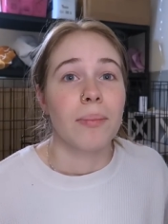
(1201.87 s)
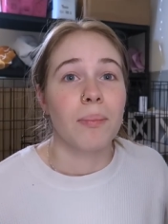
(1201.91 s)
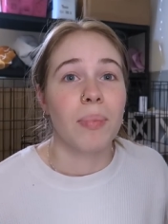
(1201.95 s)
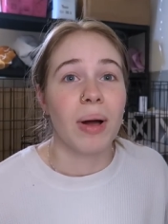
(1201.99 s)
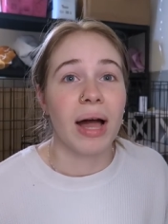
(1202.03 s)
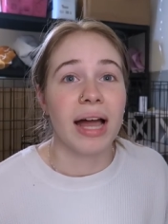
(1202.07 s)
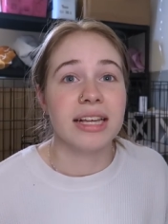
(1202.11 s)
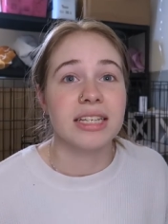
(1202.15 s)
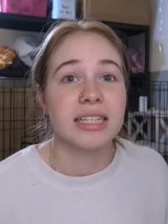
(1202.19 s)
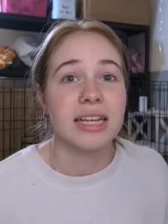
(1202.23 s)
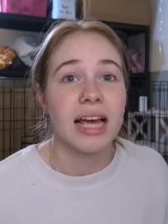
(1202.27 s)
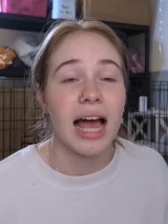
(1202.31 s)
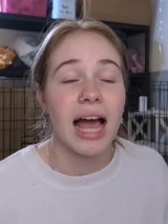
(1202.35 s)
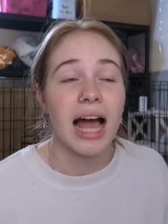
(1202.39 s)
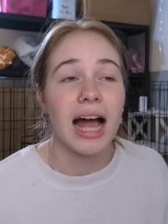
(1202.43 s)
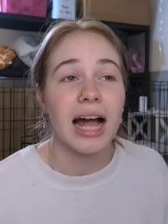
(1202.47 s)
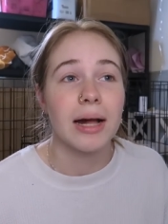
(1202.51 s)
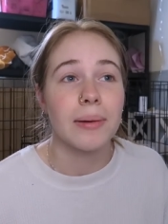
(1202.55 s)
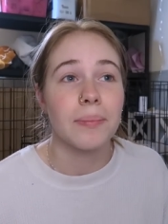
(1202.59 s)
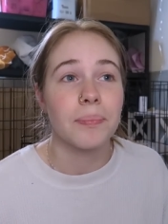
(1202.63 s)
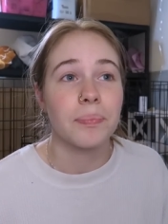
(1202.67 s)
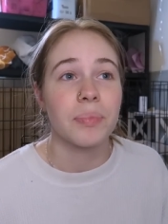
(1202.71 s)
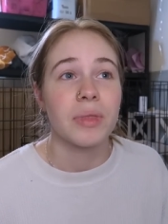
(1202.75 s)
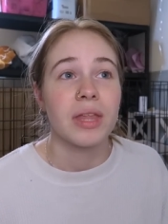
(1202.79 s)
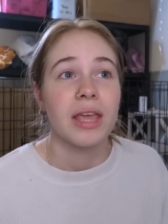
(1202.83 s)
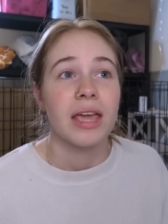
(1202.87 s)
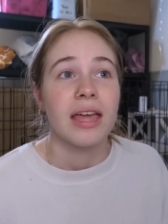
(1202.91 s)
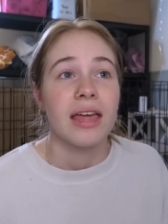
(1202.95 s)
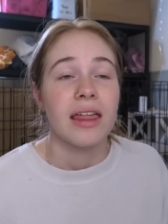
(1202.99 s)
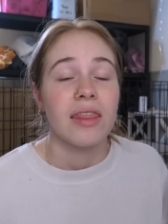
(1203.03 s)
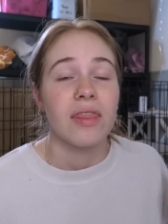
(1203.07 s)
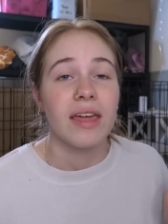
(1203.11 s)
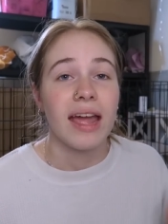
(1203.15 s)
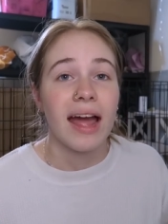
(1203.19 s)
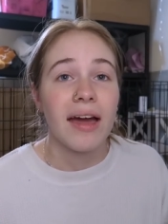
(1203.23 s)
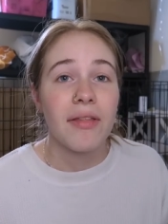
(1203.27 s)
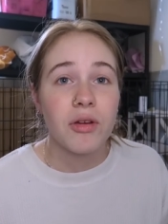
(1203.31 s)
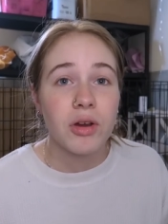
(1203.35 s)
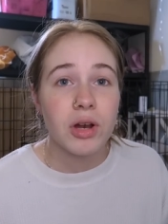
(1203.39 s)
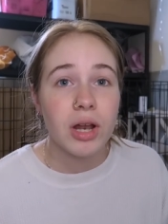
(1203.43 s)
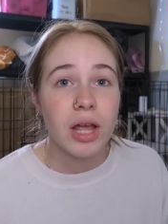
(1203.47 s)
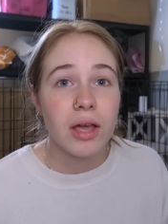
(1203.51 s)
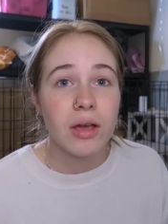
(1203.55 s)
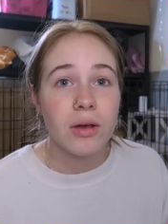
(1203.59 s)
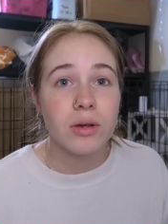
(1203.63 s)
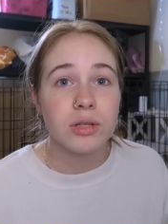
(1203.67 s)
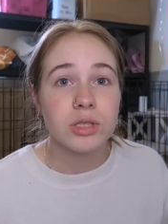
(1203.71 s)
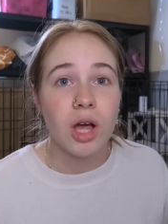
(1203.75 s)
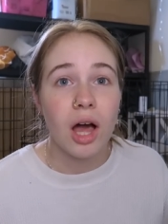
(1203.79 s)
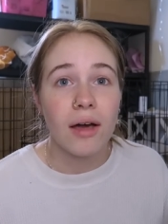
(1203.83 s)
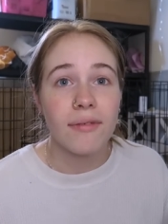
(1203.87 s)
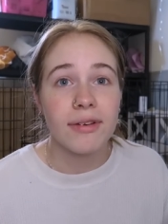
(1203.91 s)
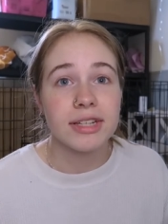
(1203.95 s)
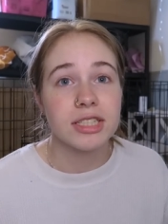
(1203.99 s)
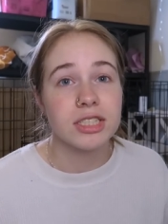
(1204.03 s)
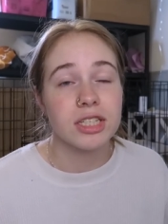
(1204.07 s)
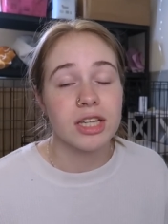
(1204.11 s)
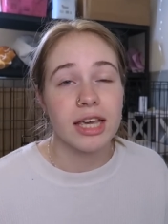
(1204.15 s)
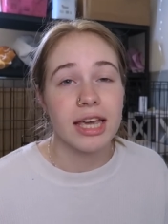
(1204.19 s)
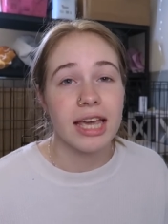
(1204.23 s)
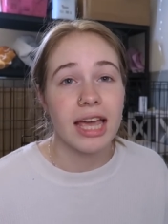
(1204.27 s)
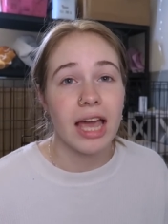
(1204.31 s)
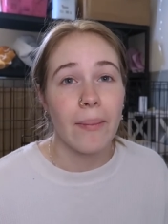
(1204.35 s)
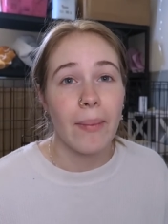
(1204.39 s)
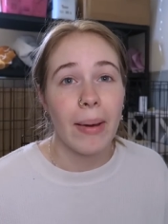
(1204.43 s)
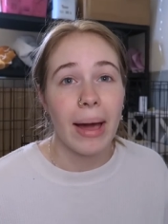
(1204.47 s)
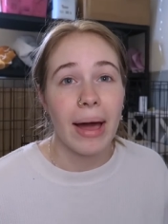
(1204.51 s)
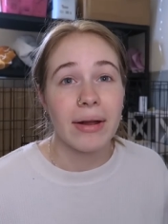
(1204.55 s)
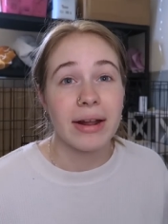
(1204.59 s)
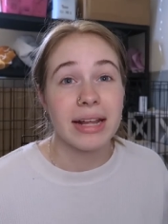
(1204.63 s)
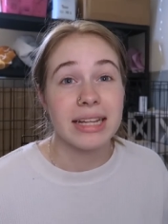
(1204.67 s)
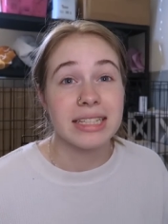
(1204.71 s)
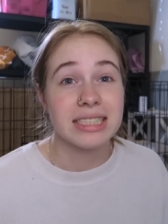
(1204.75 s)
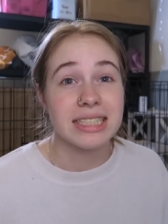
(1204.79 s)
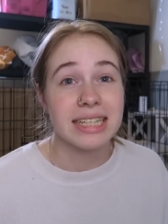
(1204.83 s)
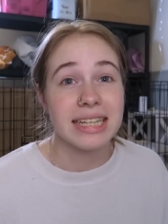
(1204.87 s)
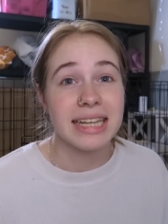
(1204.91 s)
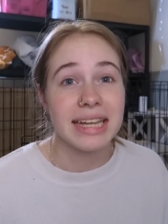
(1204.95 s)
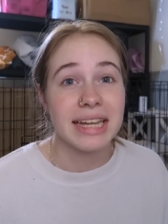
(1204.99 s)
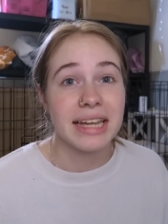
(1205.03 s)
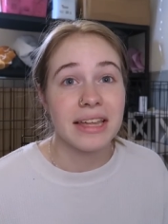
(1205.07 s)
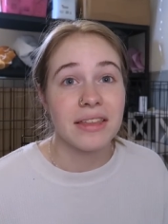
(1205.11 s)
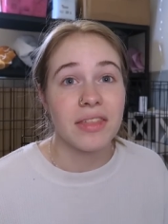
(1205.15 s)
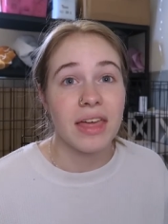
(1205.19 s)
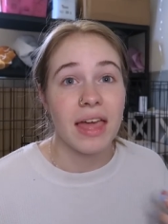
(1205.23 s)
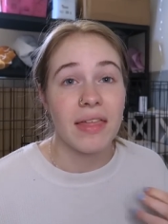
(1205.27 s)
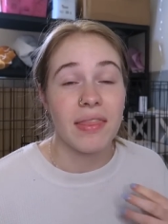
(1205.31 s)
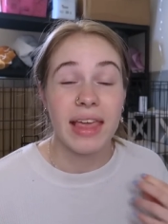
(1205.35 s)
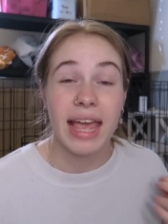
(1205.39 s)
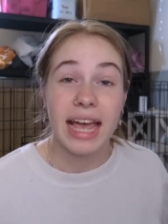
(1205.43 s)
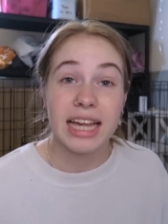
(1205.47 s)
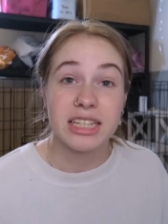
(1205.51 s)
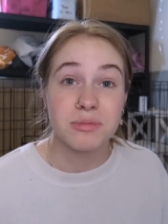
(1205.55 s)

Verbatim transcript: But, um, the other news, obviously, about his teeth and the